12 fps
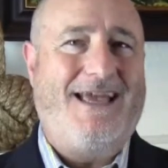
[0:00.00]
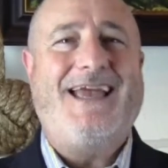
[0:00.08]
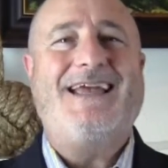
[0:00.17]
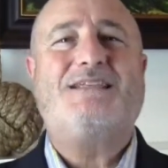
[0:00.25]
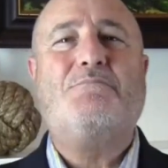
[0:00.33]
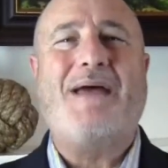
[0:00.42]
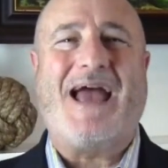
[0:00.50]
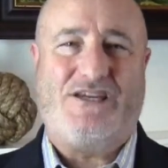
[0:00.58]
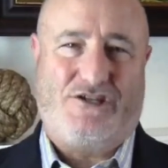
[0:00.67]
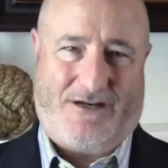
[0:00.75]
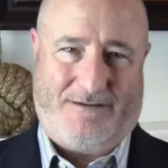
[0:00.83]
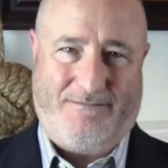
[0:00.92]
It's
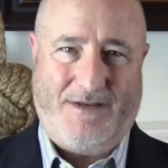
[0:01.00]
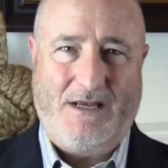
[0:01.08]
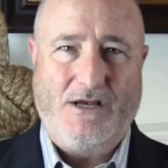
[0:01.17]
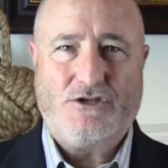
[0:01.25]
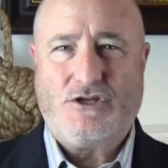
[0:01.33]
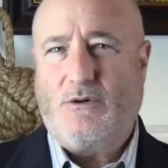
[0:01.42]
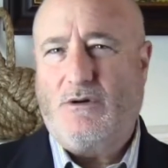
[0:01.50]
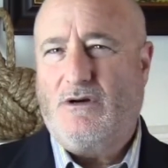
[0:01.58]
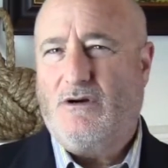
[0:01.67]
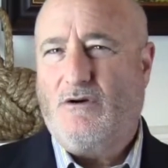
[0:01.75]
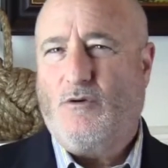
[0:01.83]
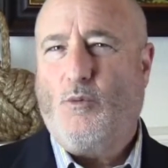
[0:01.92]
magic. So
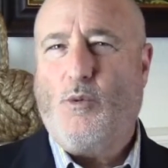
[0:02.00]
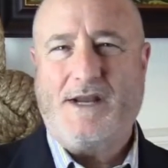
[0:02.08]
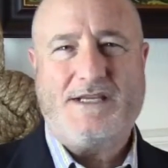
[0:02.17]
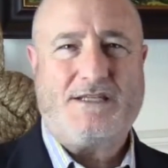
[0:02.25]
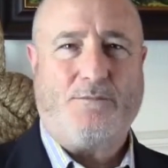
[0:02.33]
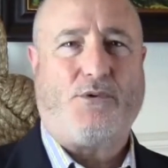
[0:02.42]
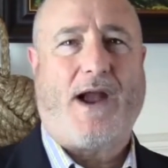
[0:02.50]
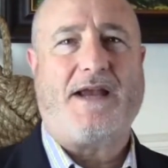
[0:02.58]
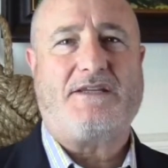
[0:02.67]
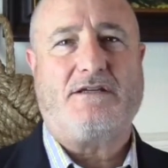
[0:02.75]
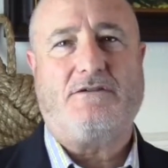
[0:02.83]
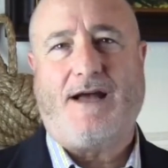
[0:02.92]
what's the
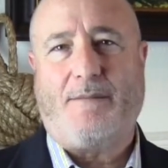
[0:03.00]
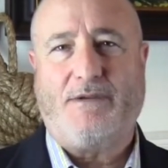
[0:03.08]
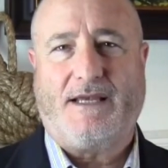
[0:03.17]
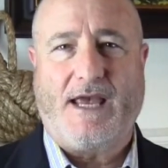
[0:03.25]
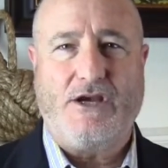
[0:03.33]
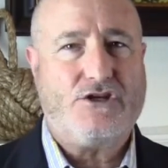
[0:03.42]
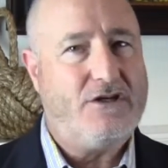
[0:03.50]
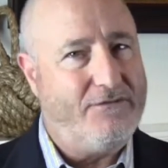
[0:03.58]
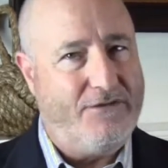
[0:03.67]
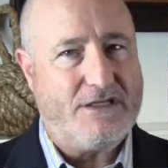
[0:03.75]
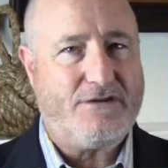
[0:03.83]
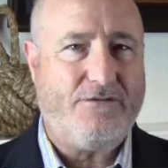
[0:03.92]
practical application of
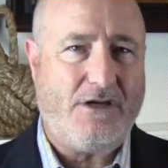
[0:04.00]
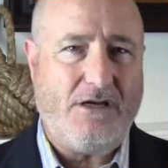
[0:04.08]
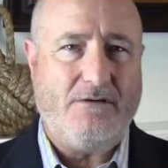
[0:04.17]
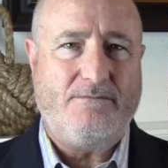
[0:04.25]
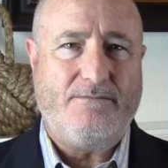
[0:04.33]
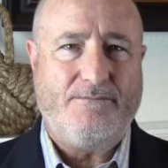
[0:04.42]
this for you?